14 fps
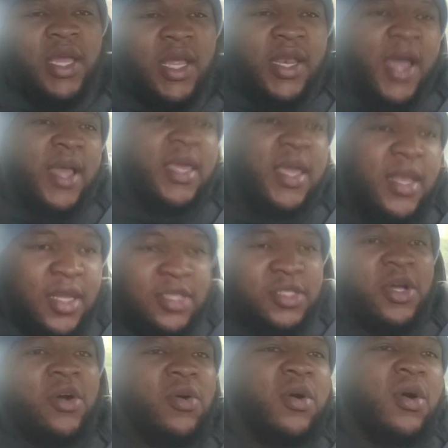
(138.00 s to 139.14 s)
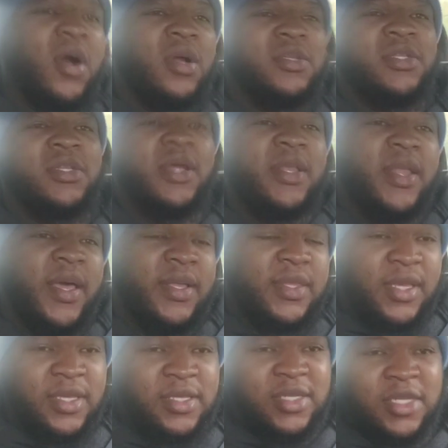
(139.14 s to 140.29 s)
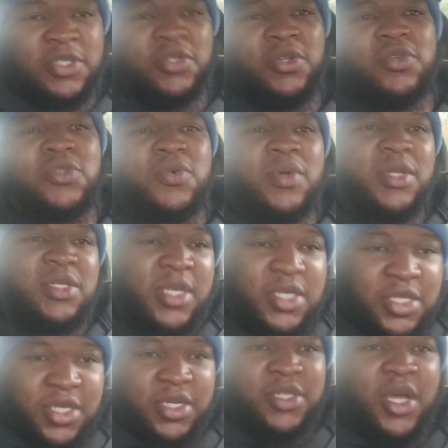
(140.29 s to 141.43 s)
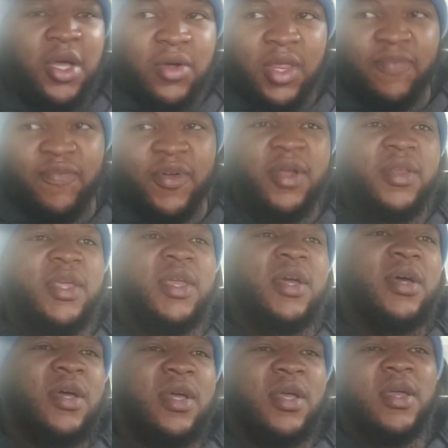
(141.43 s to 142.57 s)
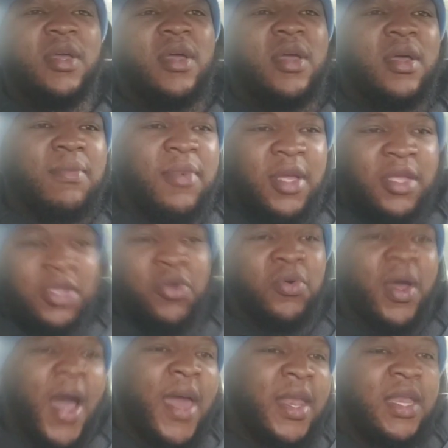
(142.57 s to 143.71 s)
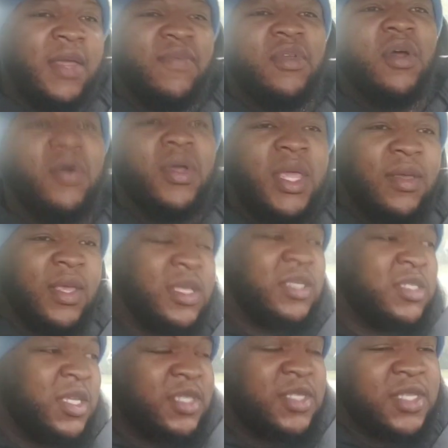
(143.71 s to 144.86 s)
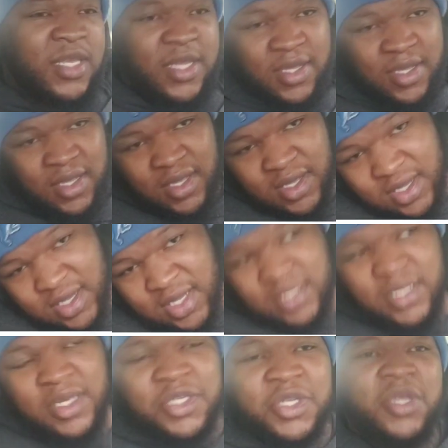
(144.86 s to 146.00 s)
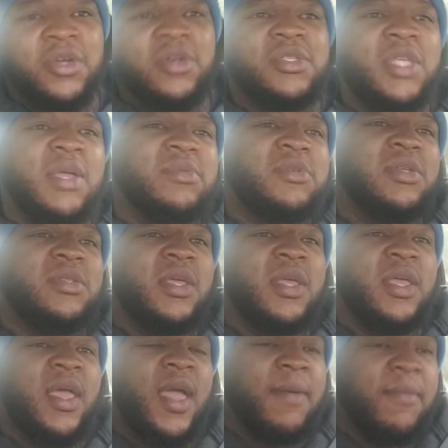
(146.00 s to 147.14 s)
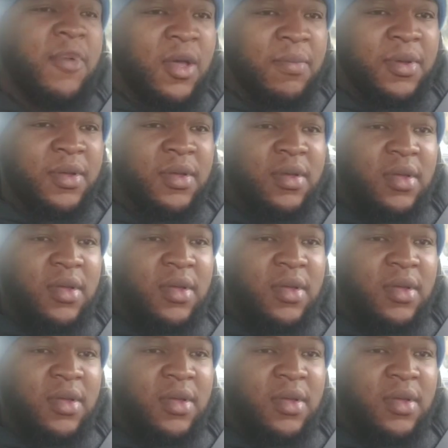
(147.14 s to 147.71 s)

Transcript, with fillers: he not getting his own cards or nothing like this. And this dude 26 years old, he fairly young. But I didn't even know he existed until the Shakur Stevenson thing came up.